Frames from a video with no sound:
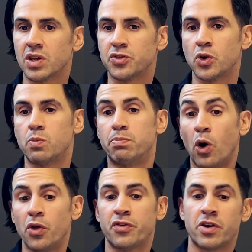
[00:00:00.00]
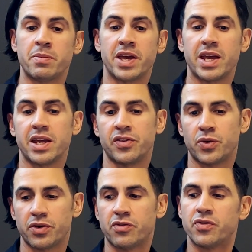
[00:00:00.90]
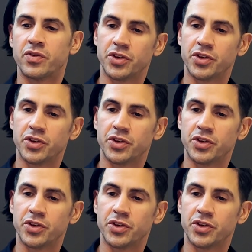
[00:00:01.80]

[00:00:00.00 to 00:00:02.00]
So both from a sort of